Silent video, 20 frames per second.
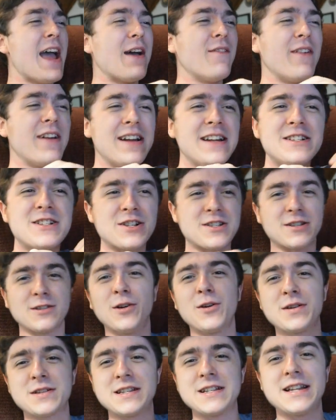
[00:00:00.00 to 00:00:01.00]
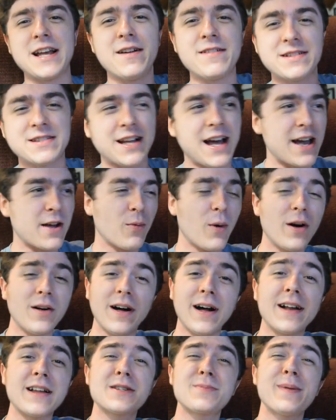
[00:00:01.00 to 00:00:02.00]
and then he just looks at them. He's like, "Well,
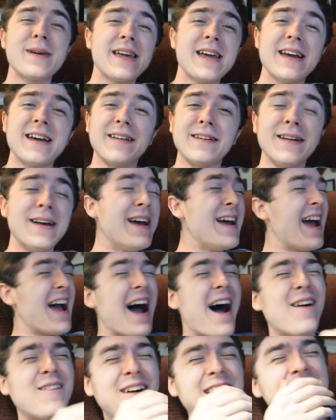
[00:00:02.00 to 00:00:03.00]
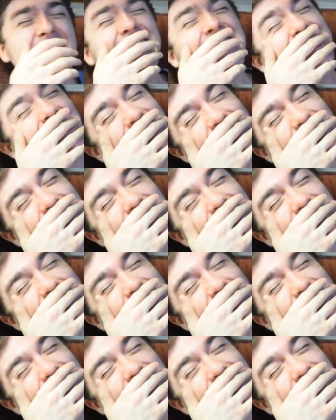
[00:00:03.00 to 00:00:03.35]
let us begin." And I'm like,